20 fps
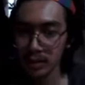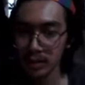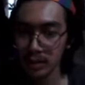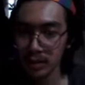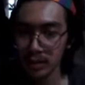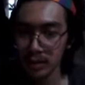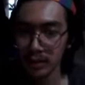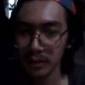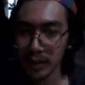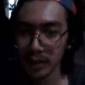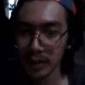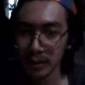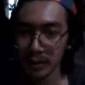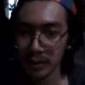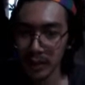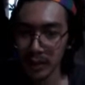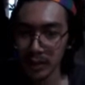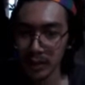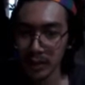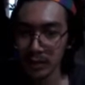of the
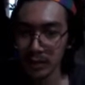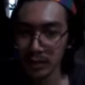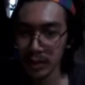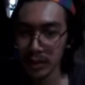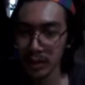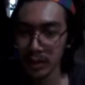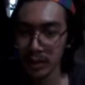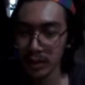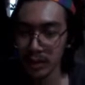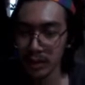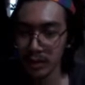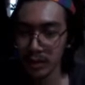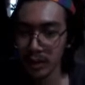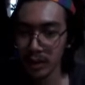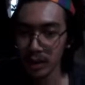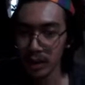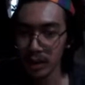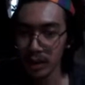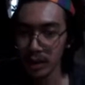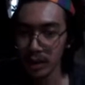present bit 0,
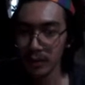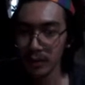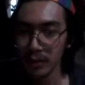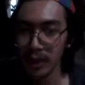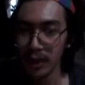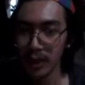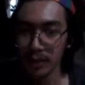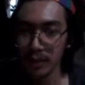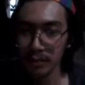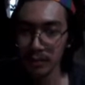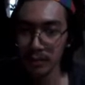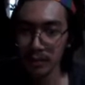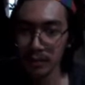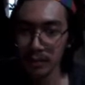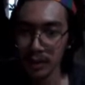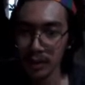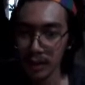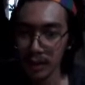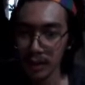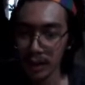and now we have
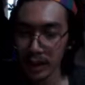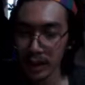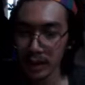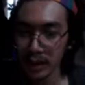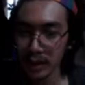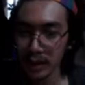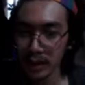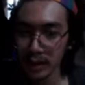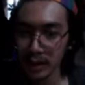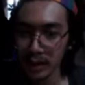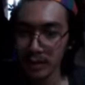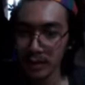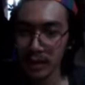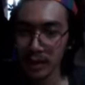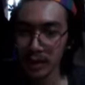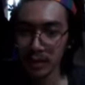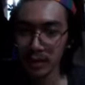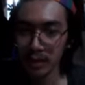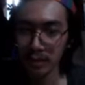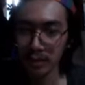a next
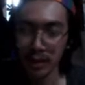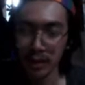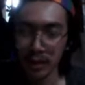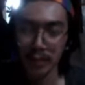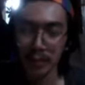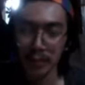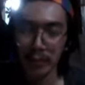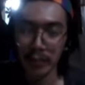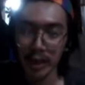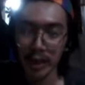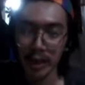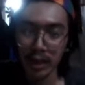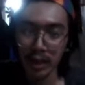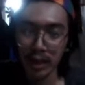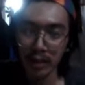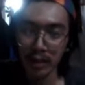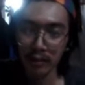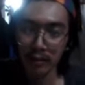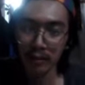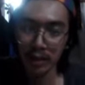bit of 1.
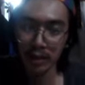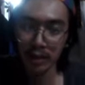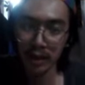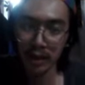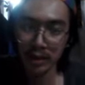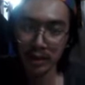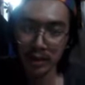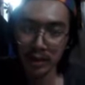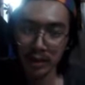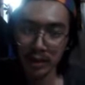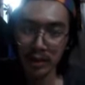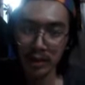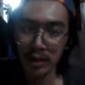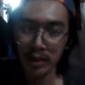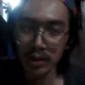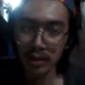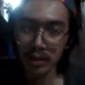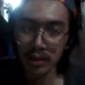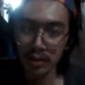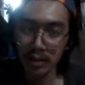If toggle is
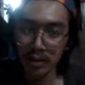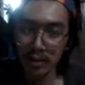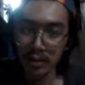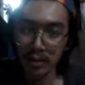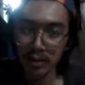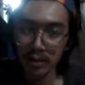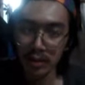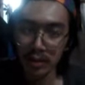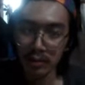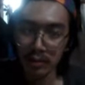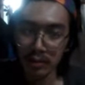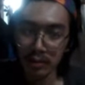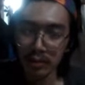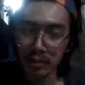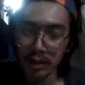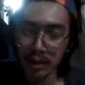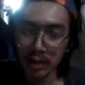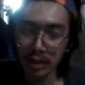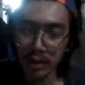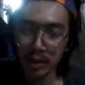0, we
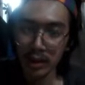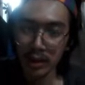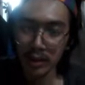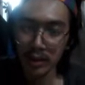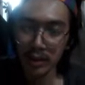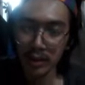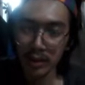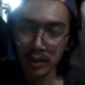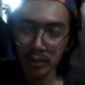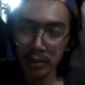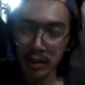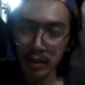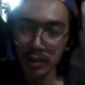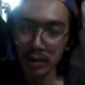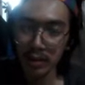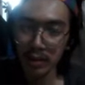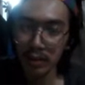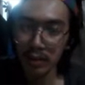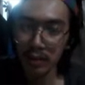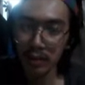will retain the
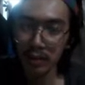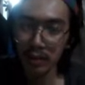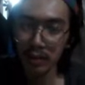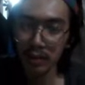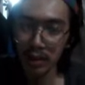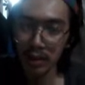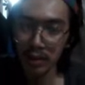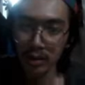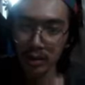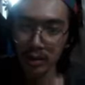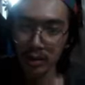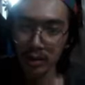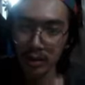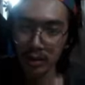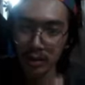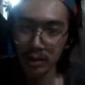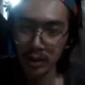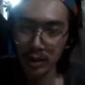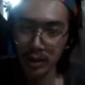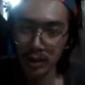present bit 1
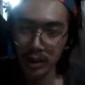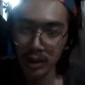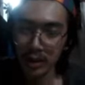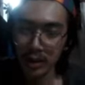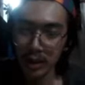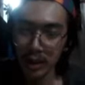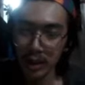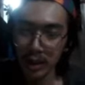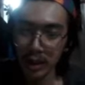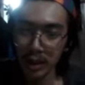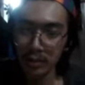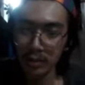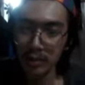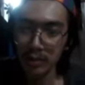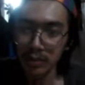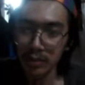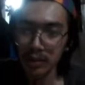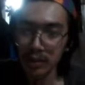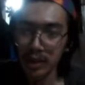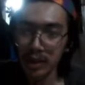as
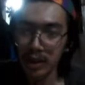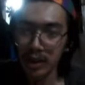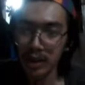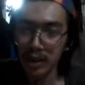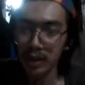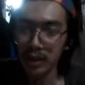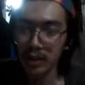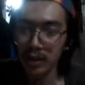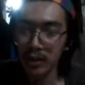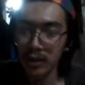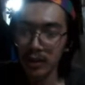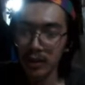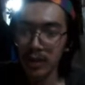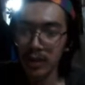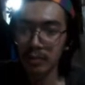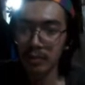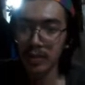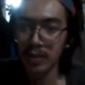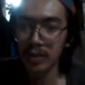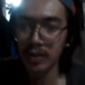output to the
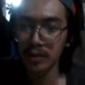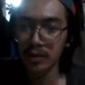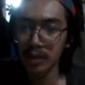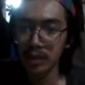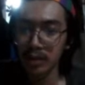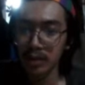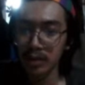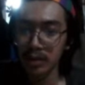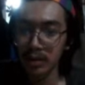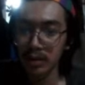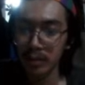Qn plus 1,